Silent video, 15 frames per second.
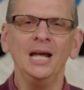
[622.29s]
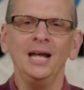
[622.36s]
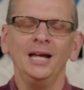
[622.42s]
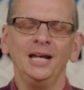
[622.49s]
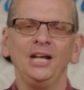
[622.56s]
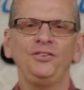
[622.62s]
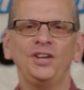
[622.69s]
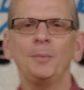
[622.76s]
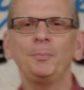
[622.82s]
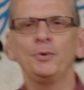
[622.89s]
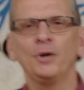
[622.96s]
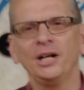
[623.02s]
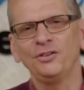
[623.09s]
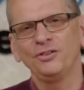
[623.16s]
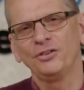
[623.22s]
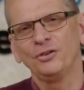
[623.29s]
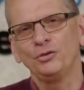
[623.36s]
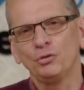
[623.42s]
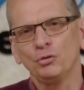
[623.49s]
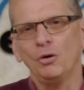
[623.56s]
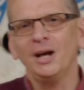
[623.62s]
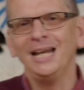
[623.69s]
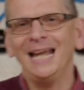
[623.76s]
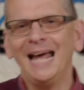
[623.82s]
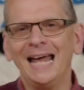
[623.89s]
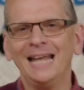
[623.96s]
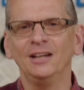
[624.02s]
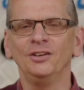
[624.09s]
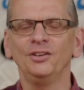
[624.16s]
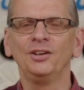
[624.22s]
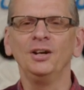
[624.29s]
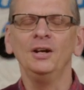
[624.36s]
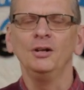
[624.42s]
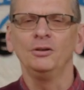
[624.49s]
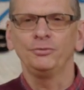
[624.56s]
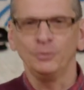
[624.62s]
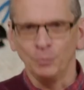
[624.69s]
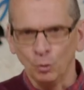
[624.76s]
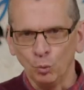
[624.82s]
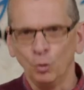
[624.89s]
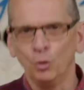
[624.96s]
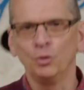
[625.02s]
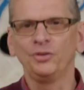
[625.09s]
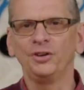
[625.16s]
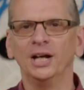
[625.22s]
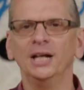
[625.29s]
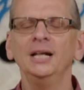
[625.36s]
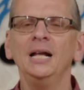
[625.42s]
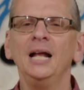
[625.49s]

He separates the dry land from the water.